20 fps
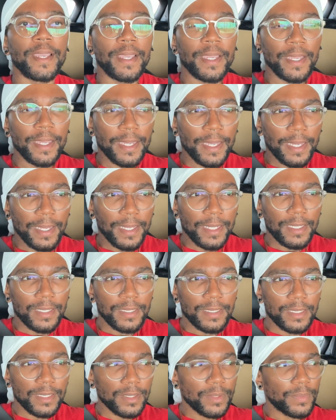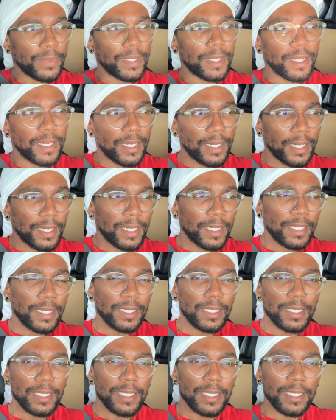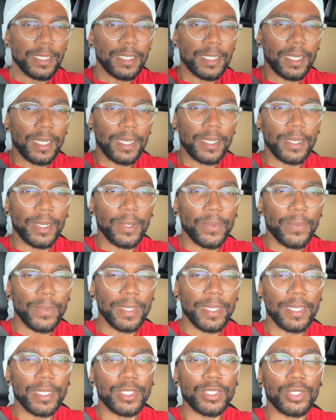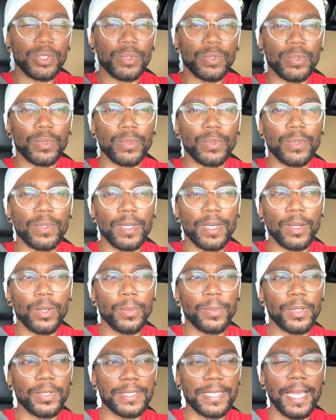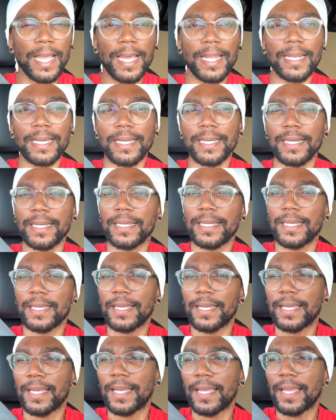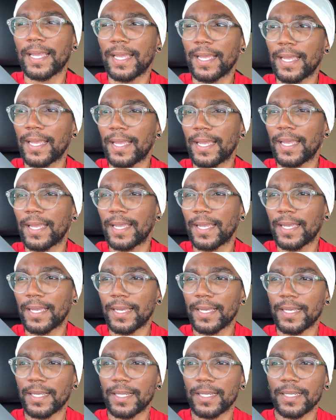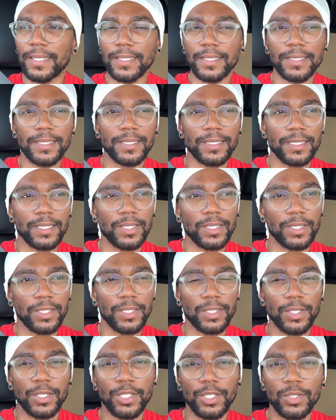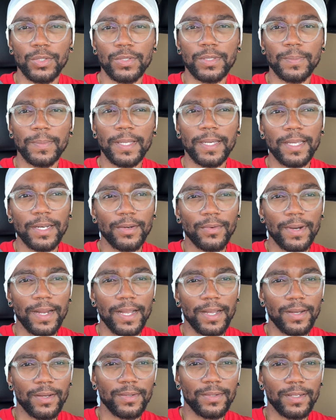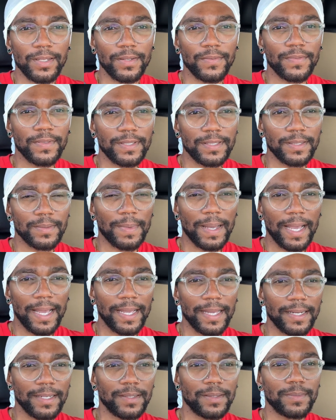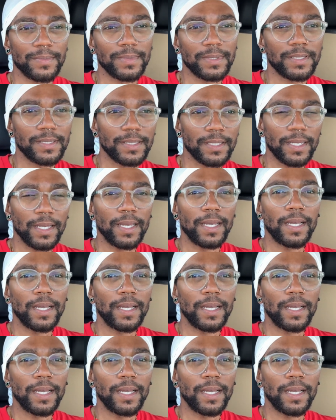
and we are currently on our way to botanica, and going to do some looking around, look for some items.